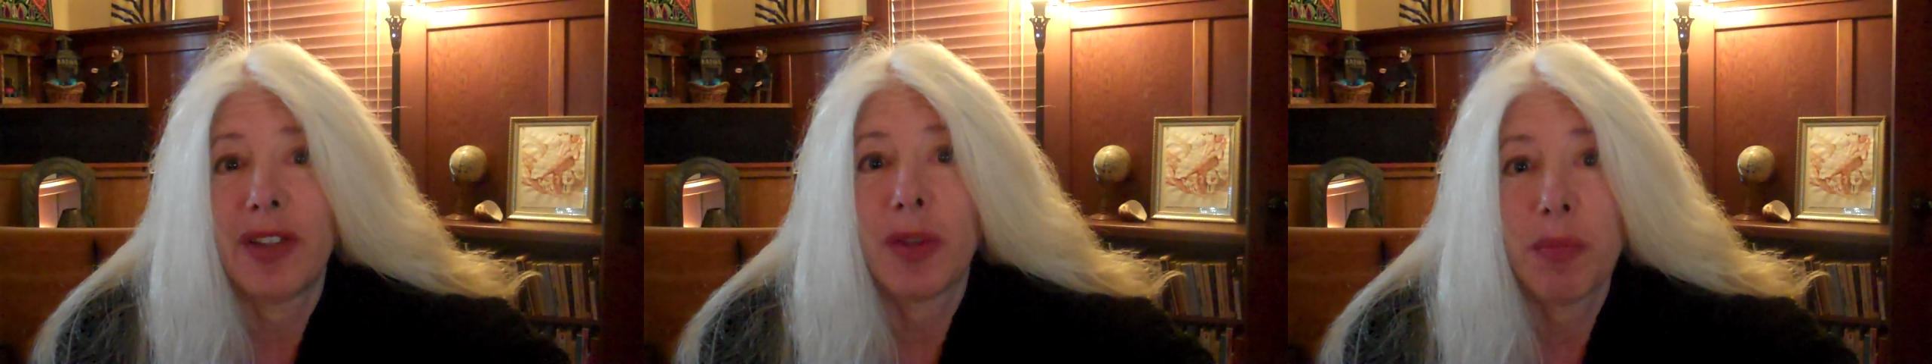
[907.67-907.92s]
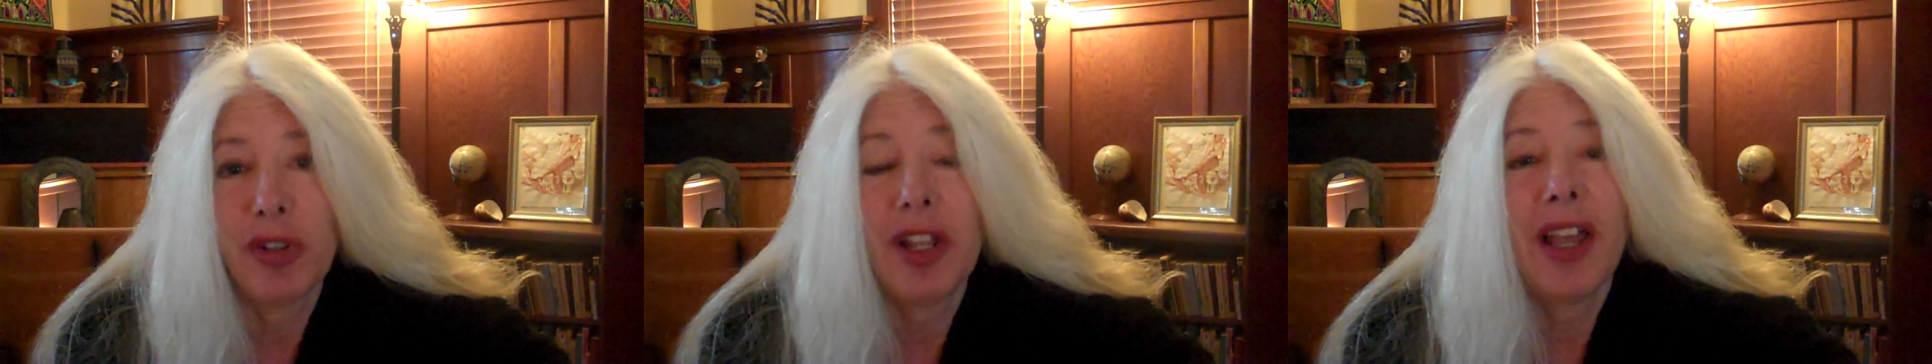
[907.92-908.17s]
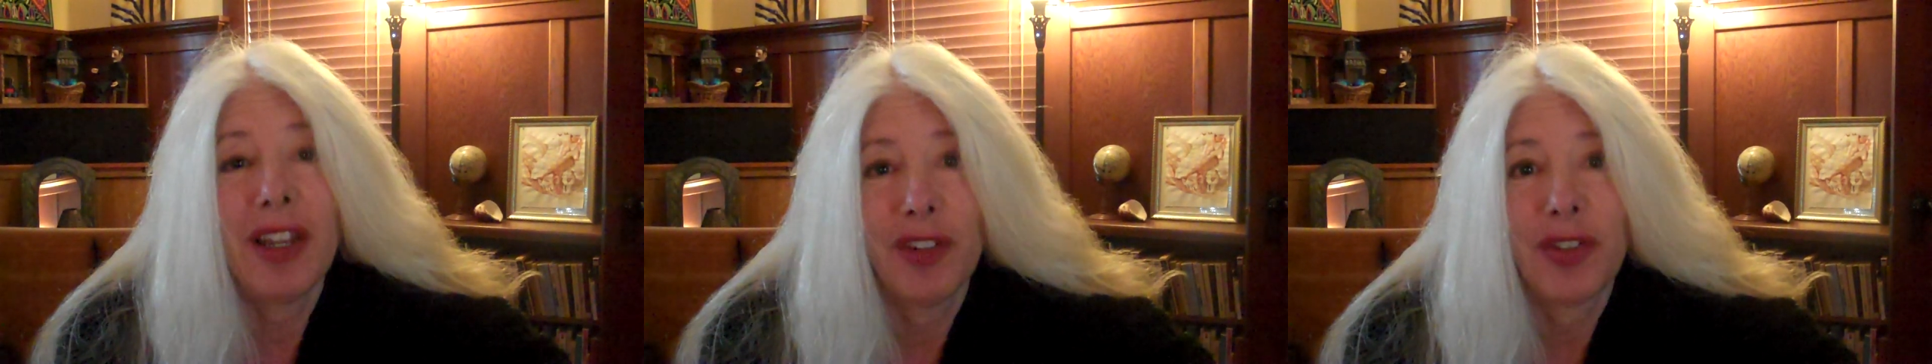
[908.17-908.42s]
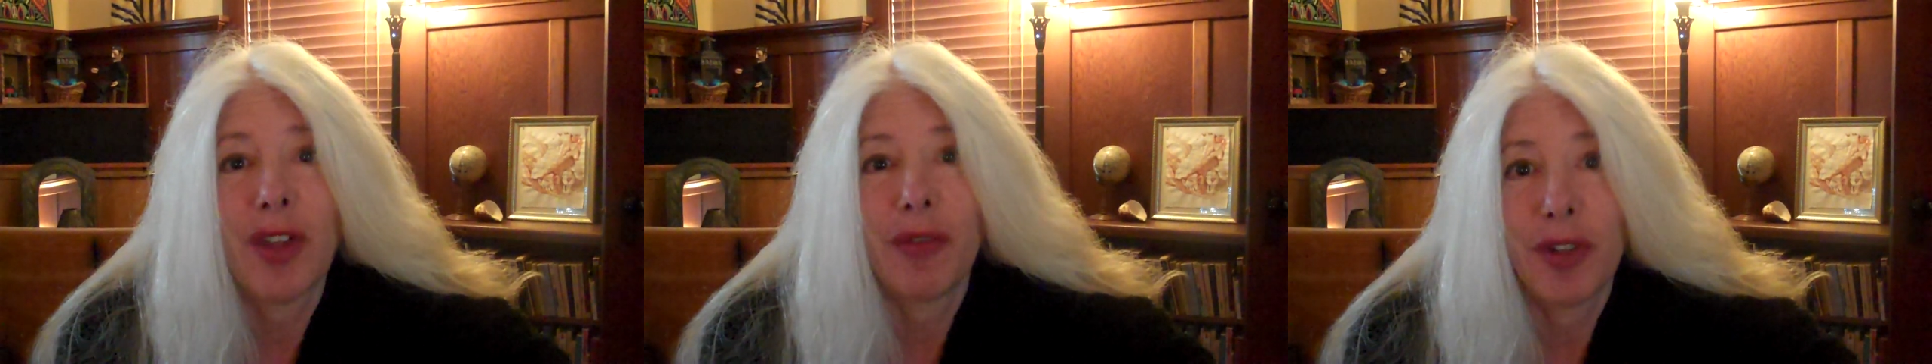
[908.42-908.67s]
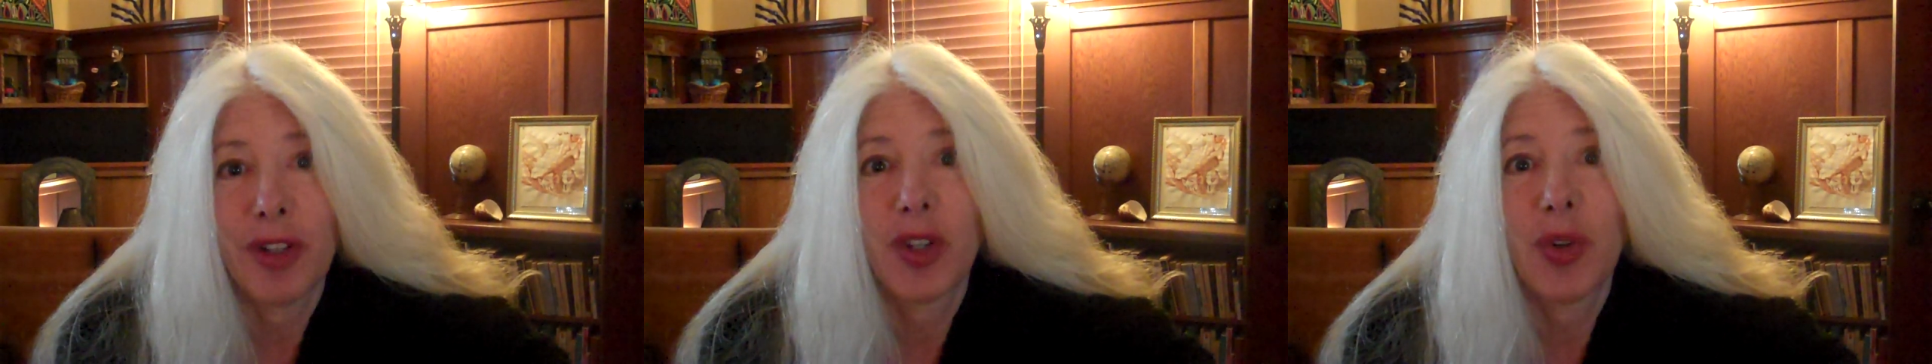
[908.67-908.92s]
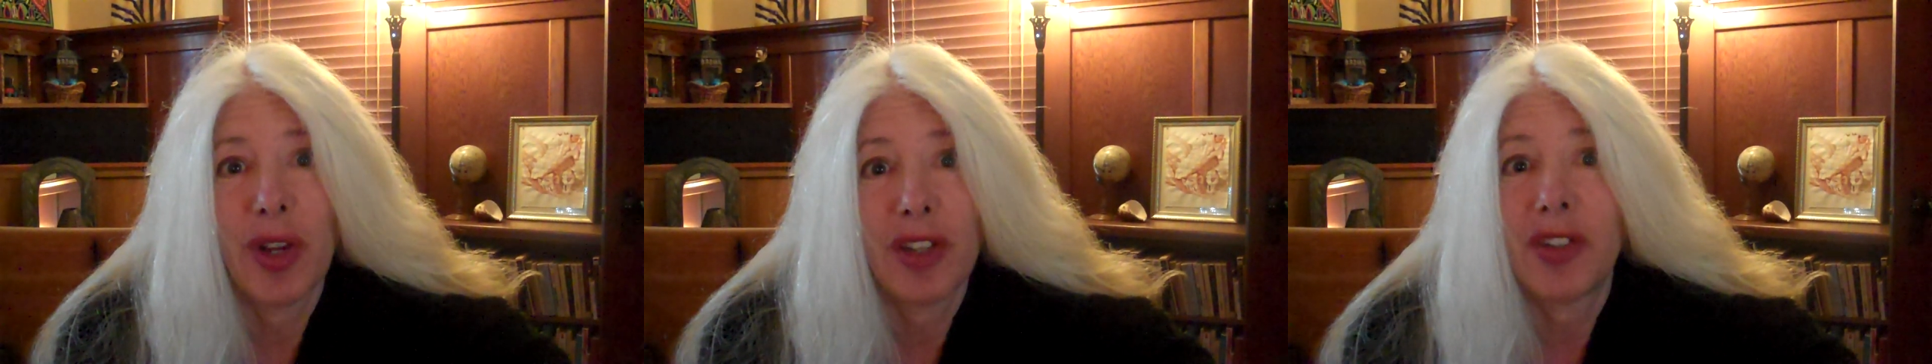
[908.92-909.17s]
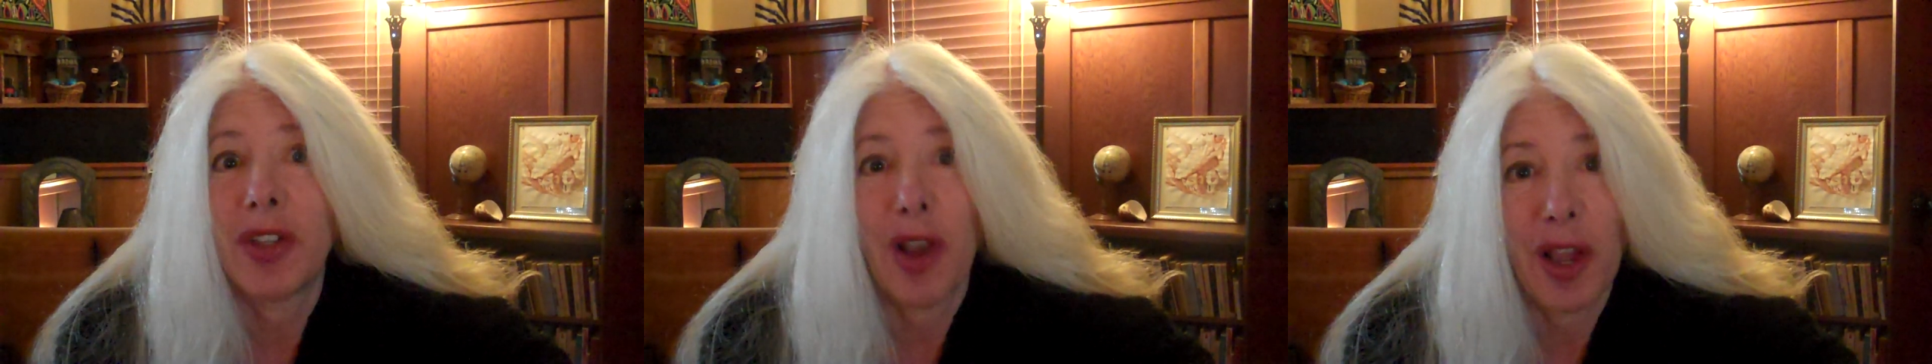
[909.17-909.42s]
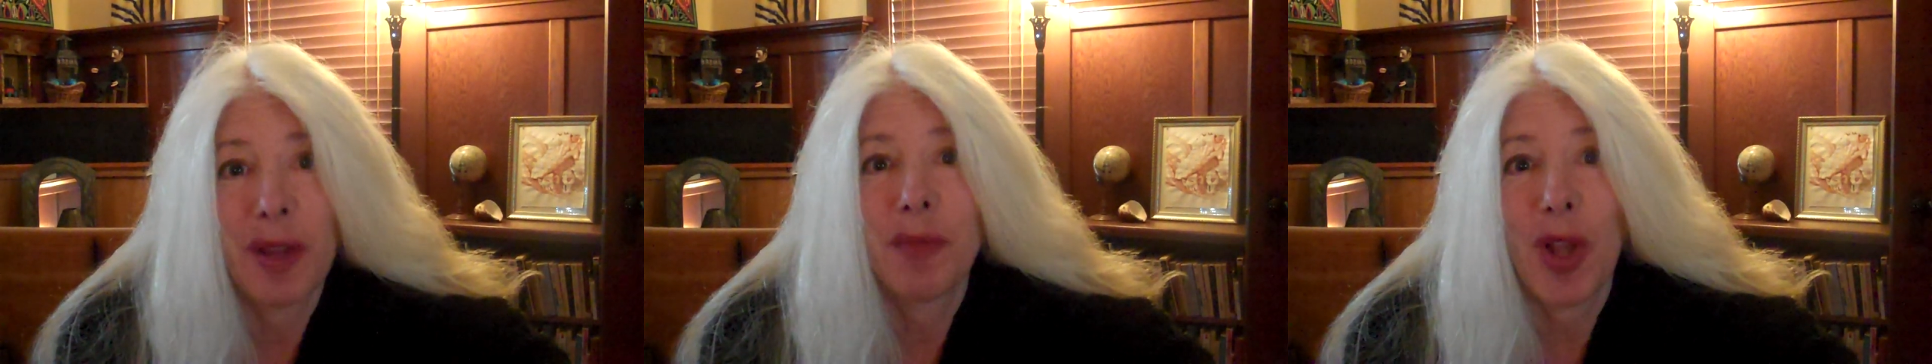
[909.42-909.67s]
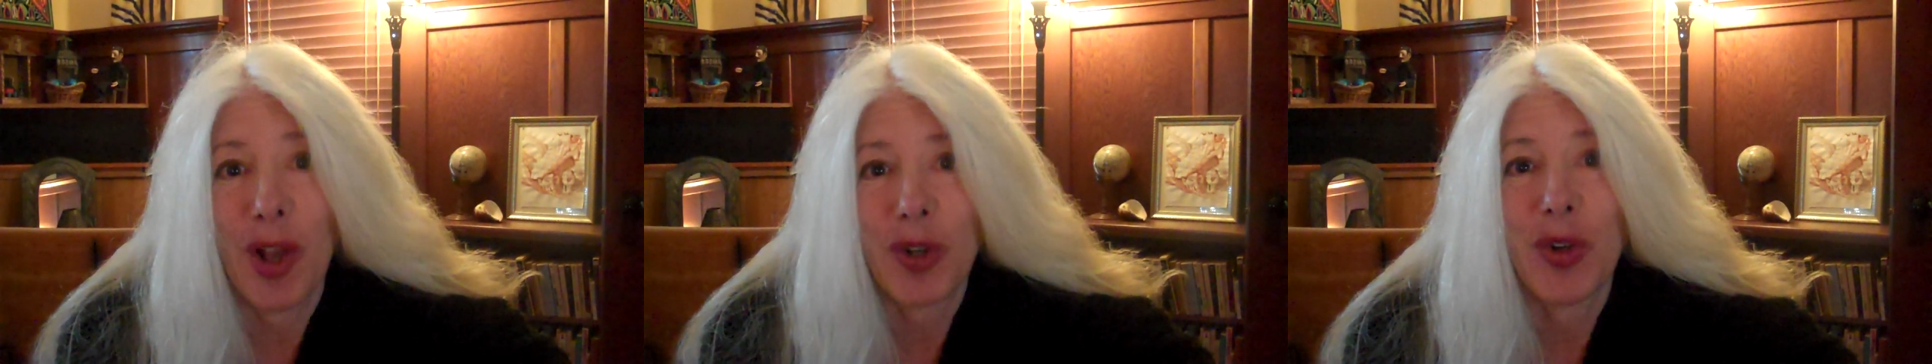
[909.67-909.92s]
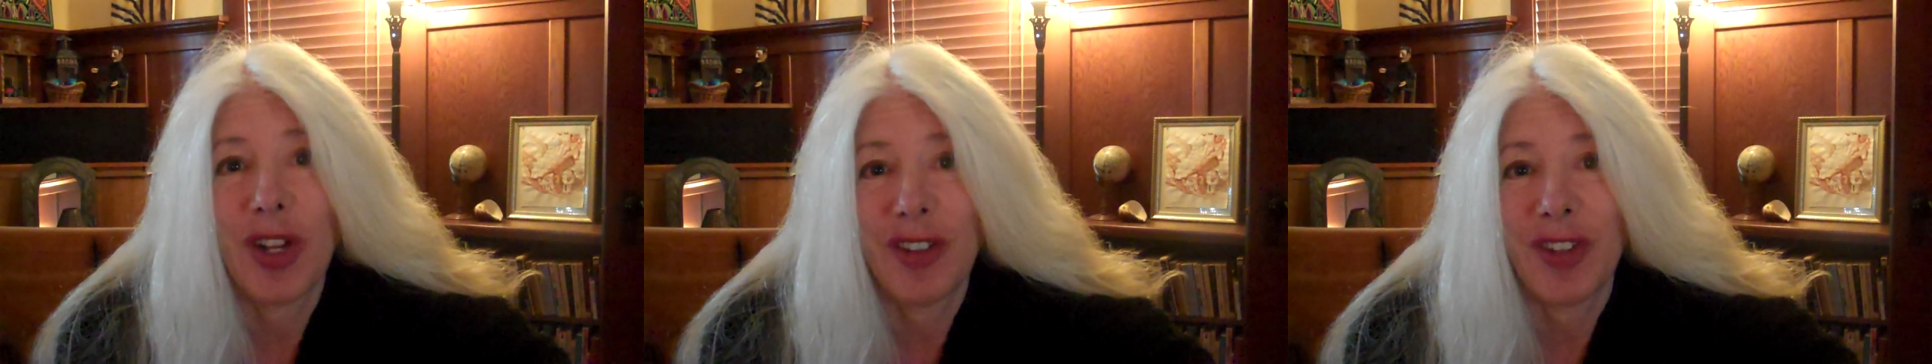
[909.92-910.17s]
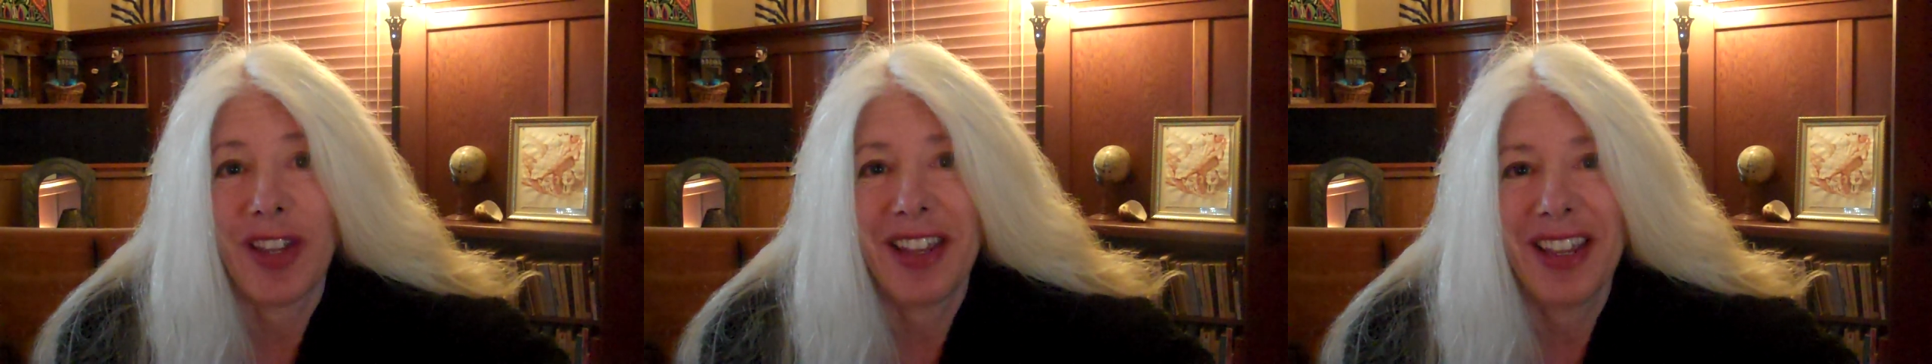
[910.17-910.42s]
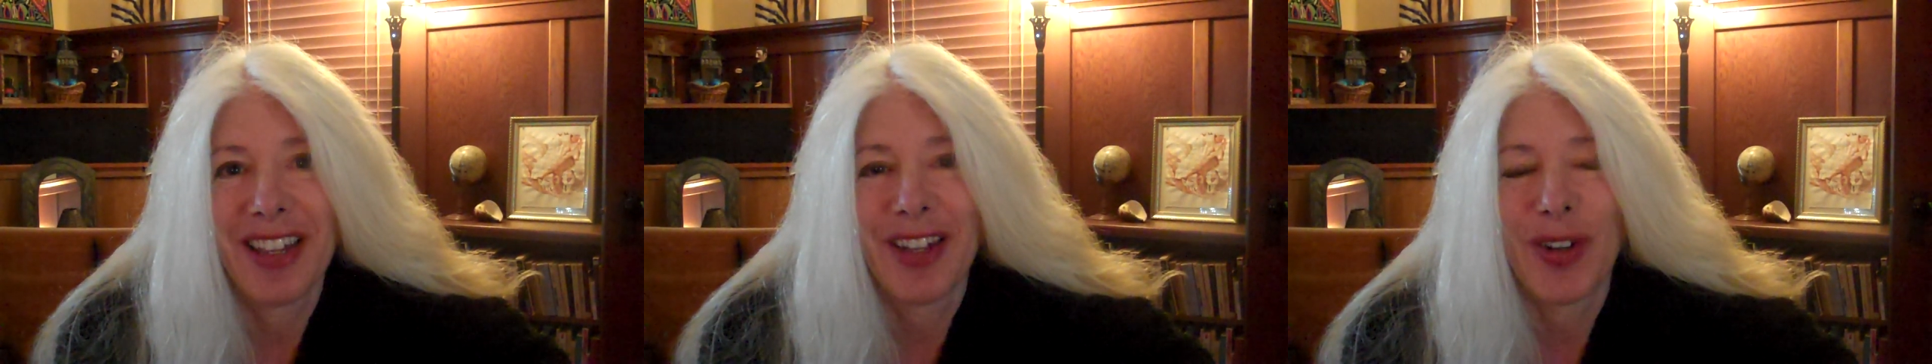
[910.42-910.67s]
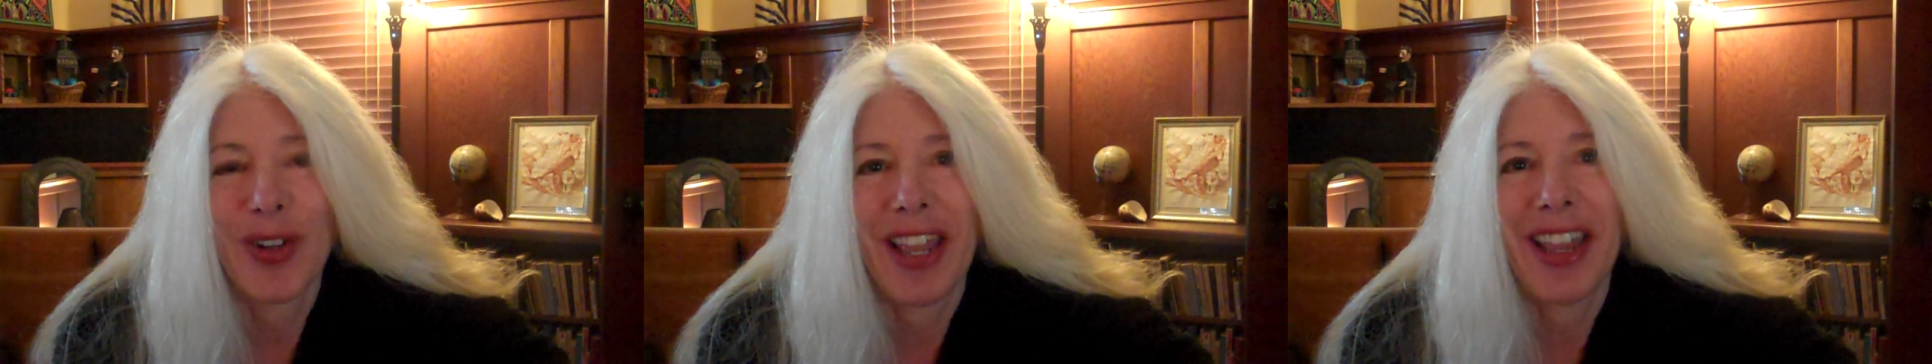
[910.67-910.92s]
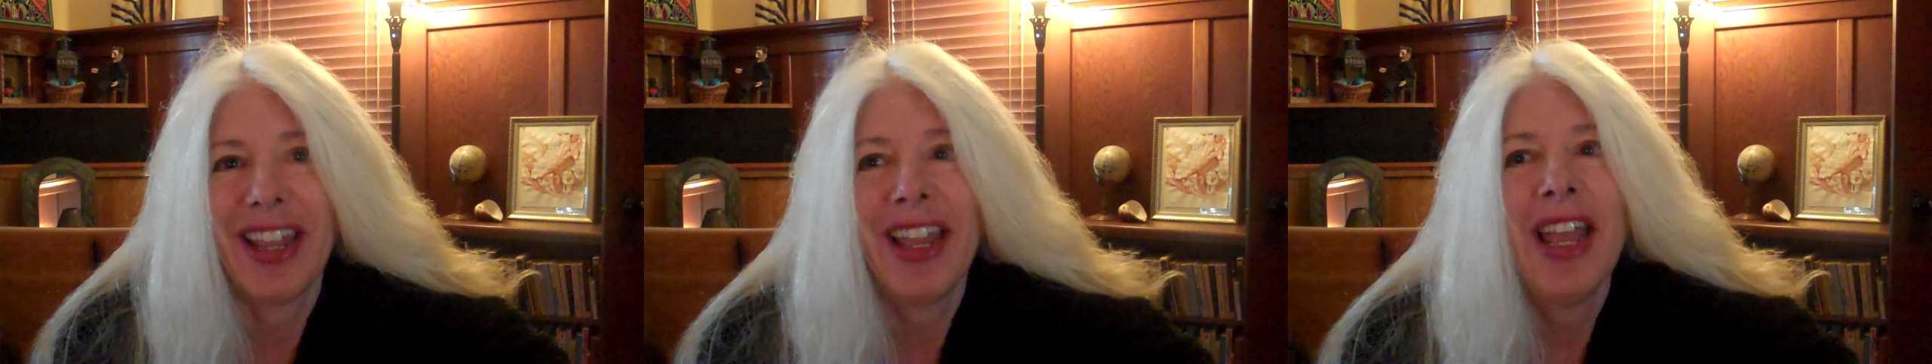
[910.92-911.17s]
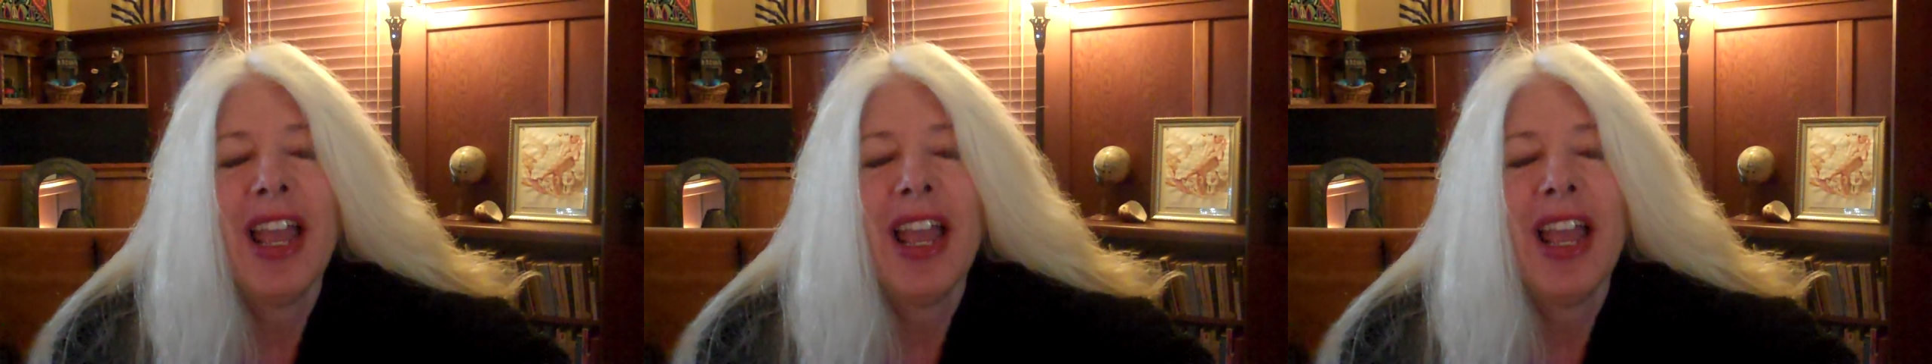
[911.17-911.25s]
The plan is definitely crazy. I am not crazy. Okay.